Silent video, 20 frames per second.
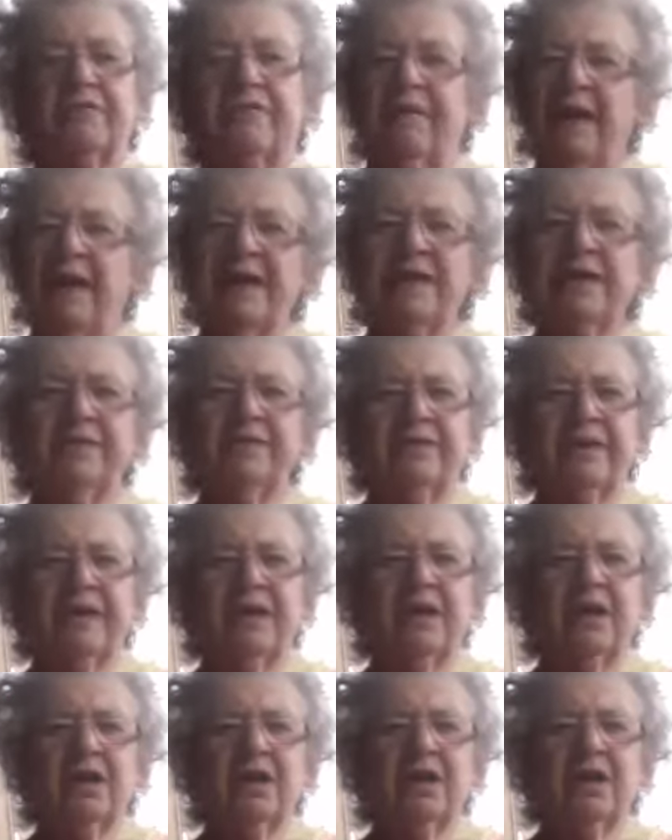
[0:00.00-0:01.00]
vein of
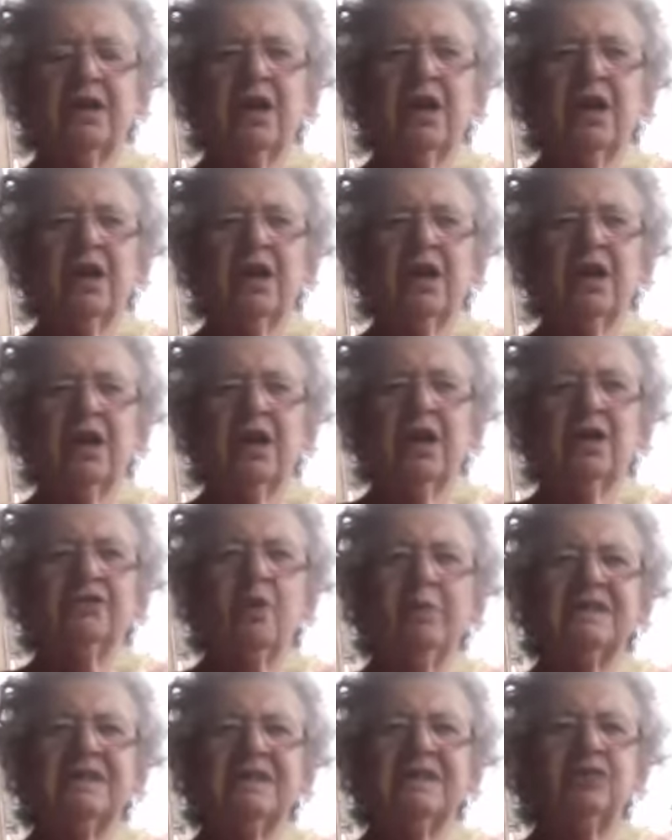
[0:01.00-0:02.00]
it.
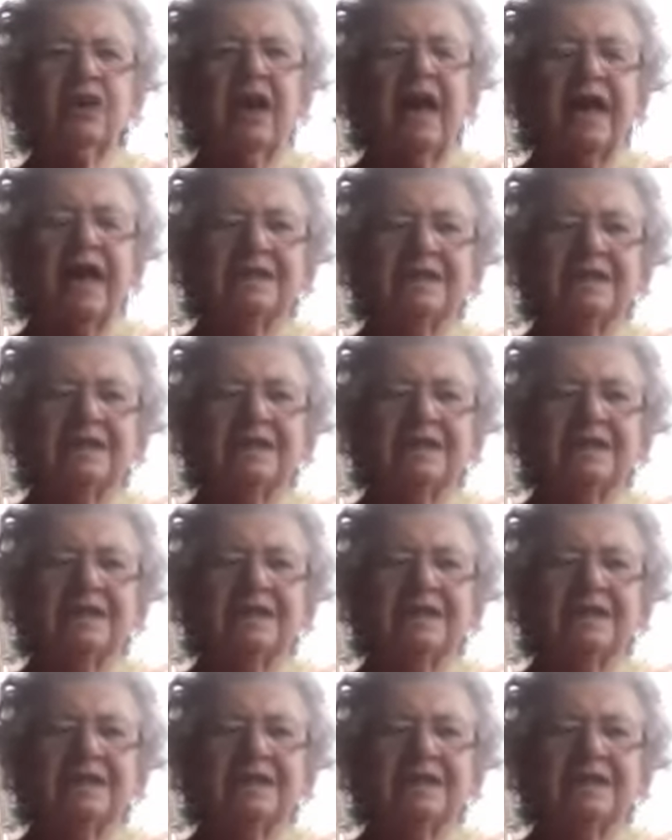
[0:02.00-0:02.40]
So I was